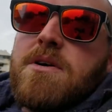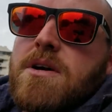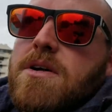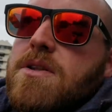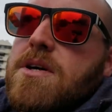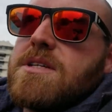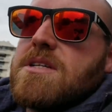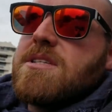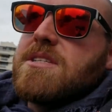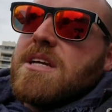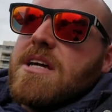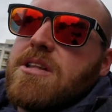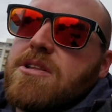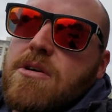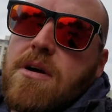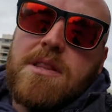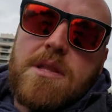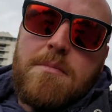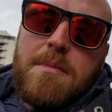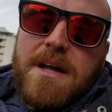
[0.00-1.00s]
You can look to see
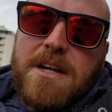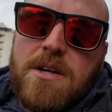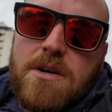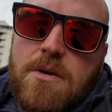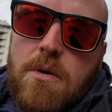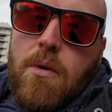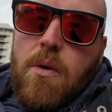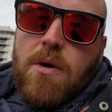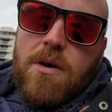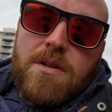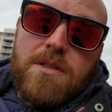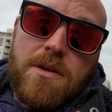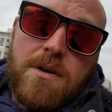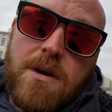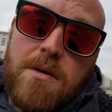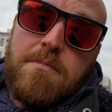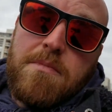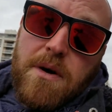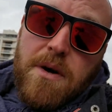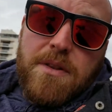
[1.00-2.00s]
either on the menu or
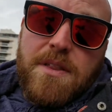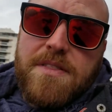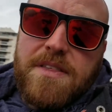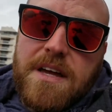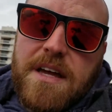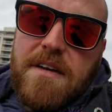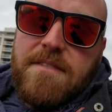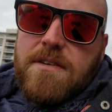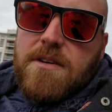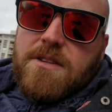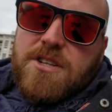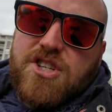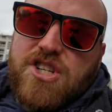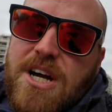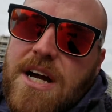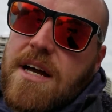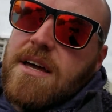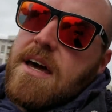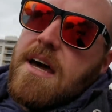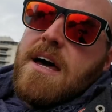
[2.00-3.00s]
the bill that they give you, the
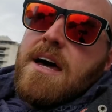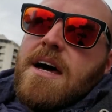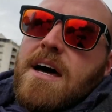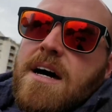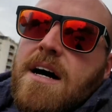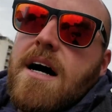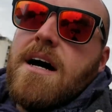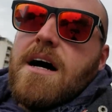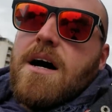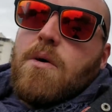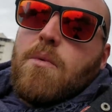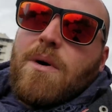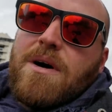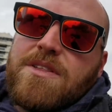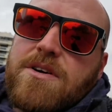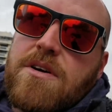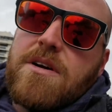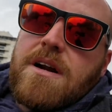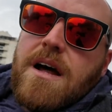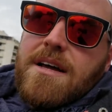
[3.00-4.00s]
check, uh,
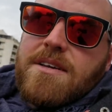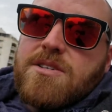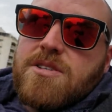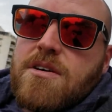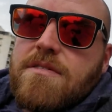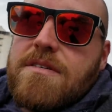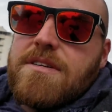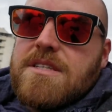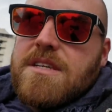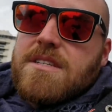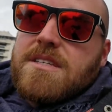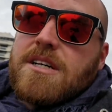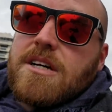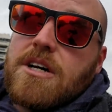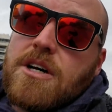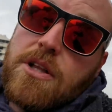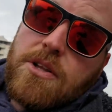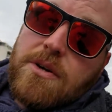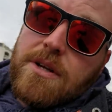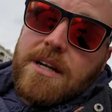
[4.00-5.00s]
whether or not service is
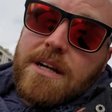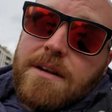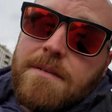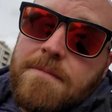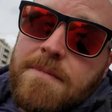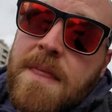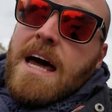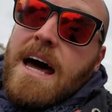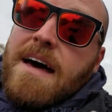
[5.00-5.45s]
included.